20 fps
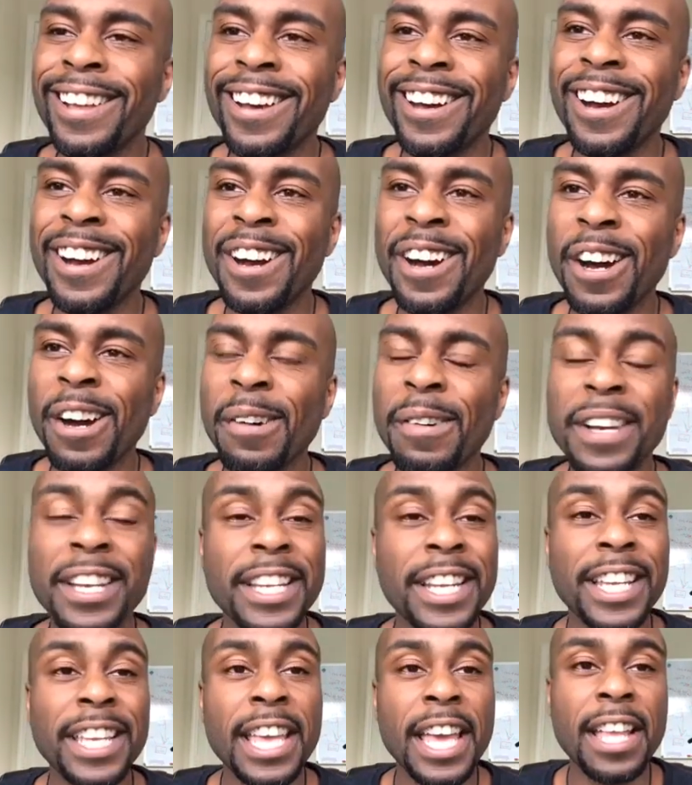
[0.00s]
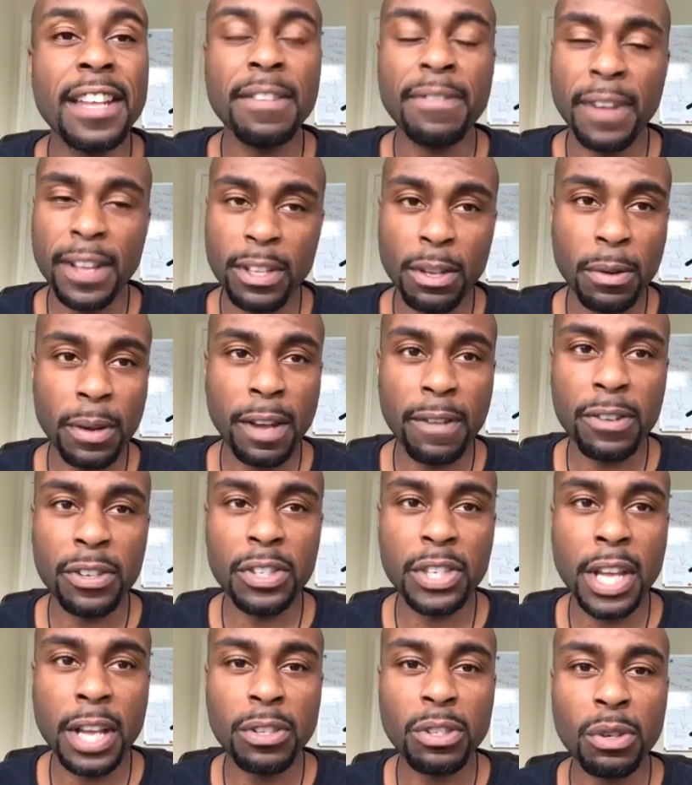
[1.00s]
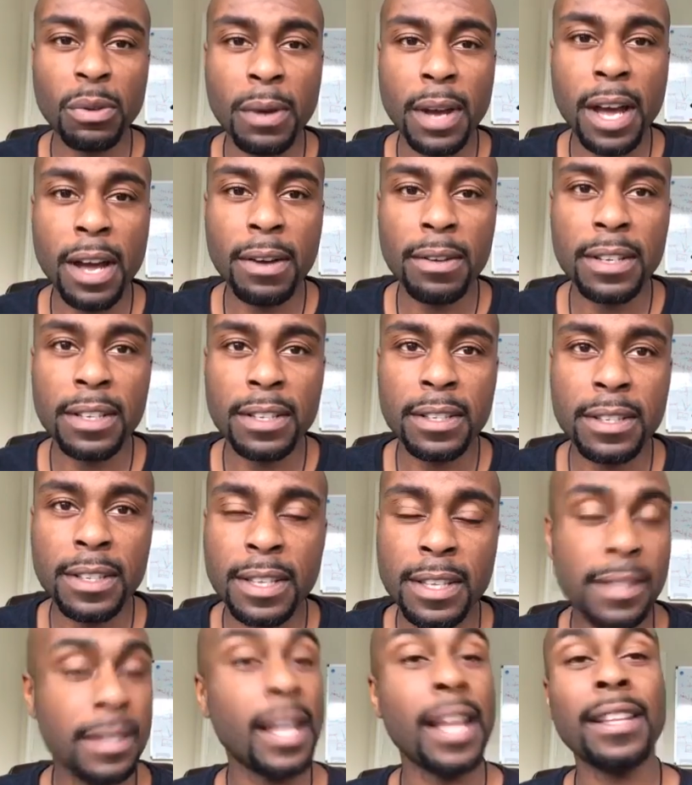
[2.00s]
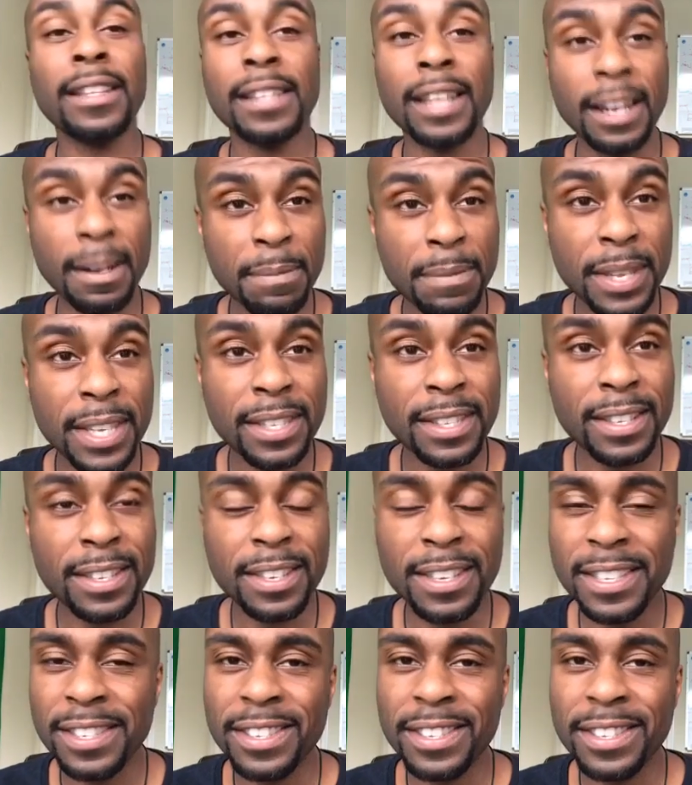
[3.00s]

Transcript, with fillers: Uh, and again, if I don't ever shout you out, it's not that I'm dissing you.